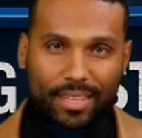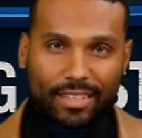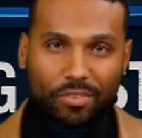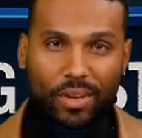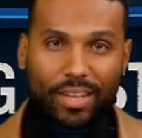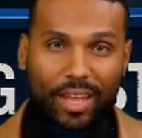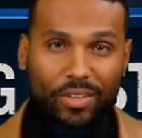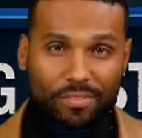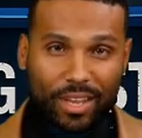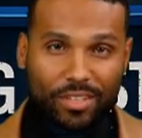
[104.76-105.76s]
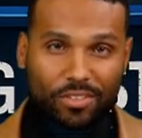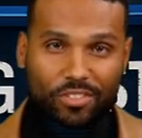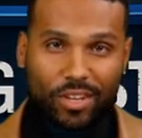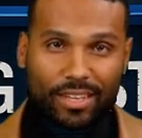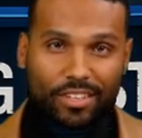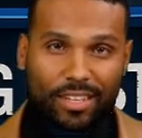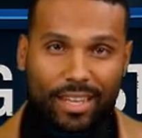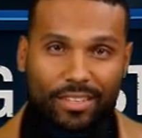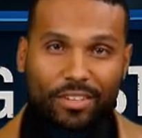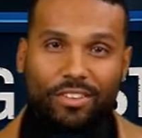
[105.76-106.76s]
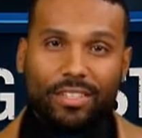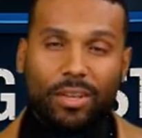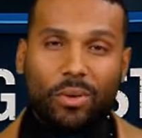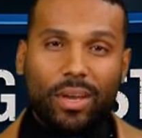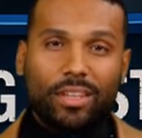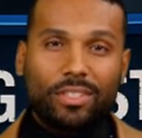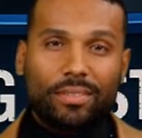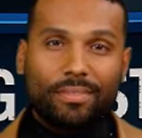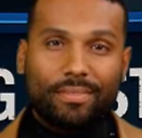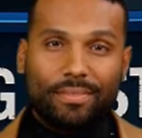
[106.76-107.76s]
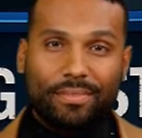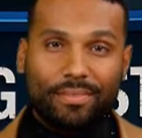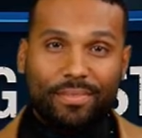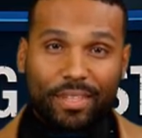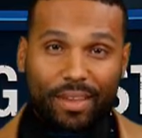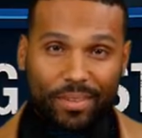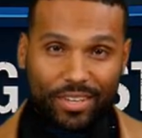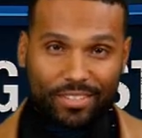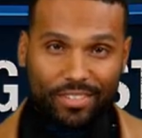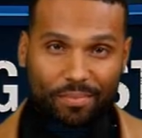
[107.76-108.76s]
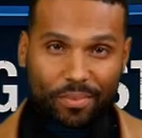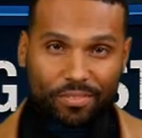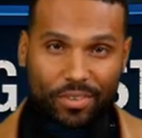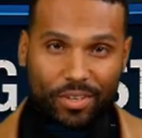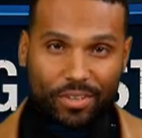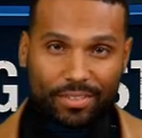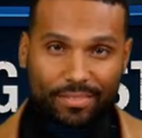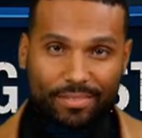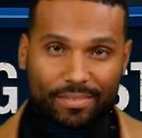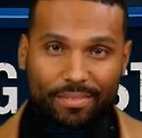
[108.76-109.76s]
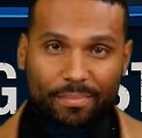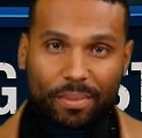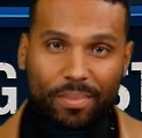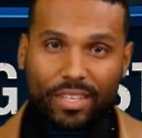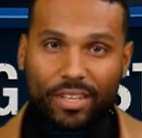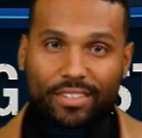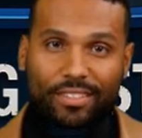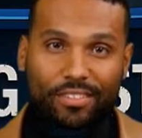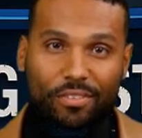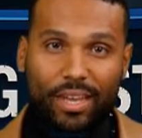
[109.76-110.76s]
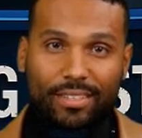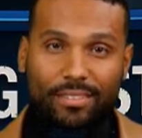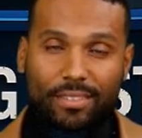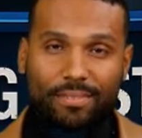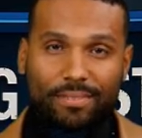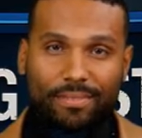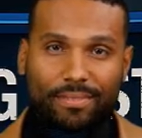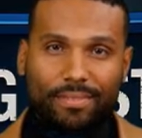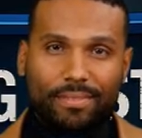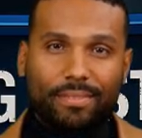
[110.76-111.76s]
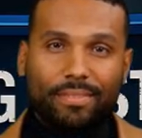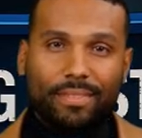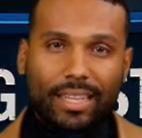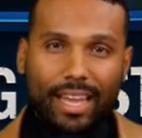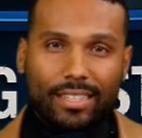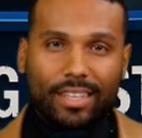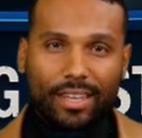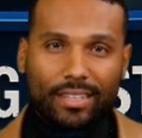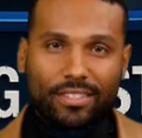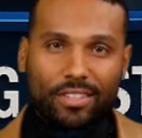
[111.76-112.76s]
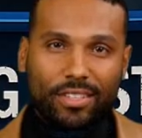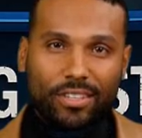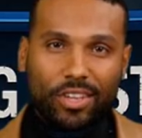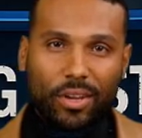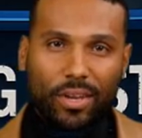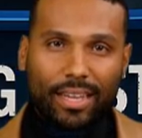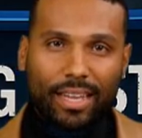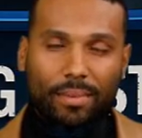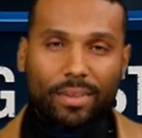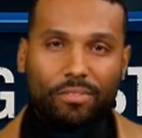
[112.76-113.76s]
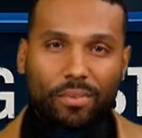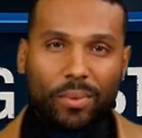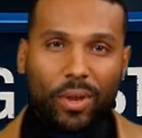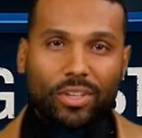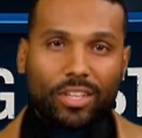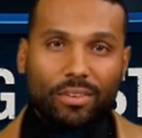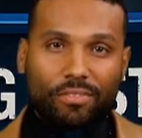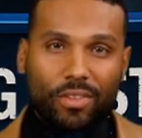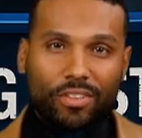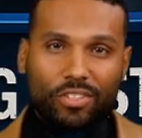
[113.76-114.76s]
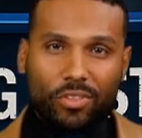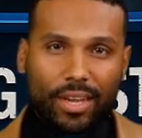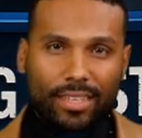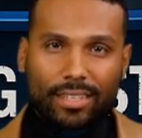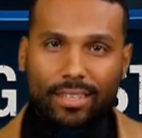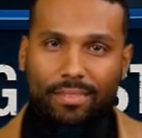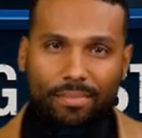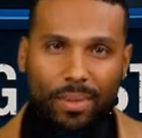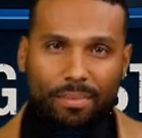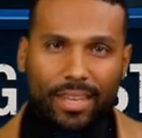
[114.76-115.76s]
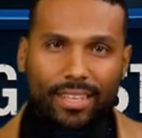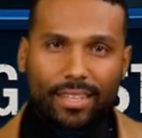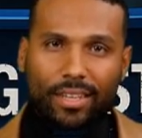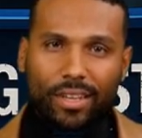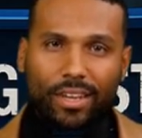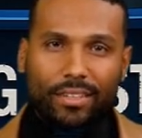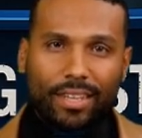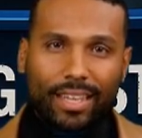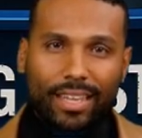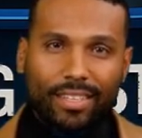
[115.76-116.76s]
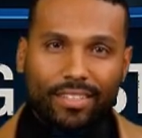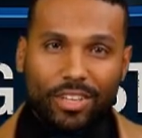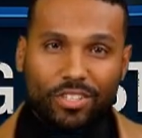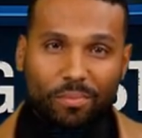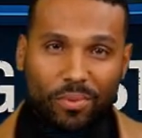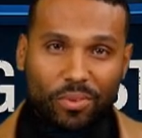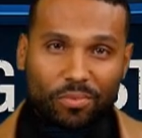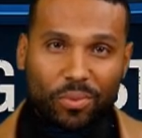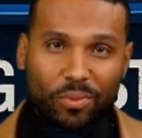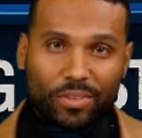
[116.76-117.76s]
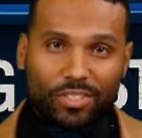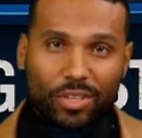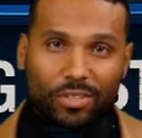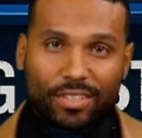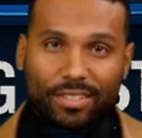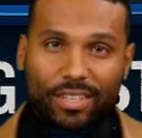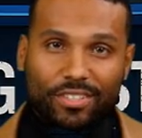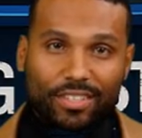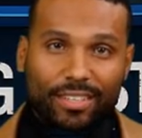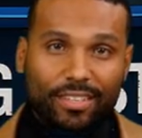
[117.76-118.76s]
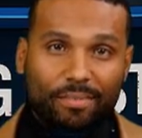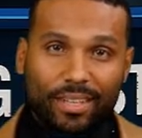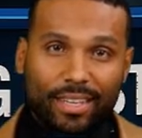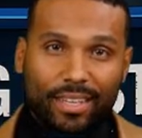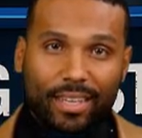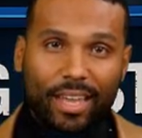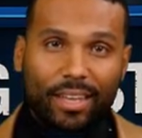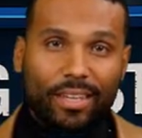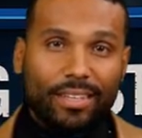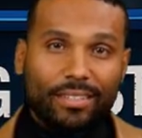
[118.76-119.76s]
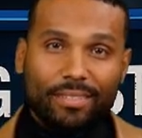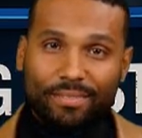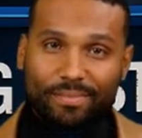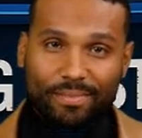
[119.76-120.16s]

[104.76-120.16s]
That's where countervalue strategy enters the equation. Not because it's preferred, but because it's threatened. The idea is to deter an enemy from launching a first strike by making clear that any such move will result in their cities being annihilated.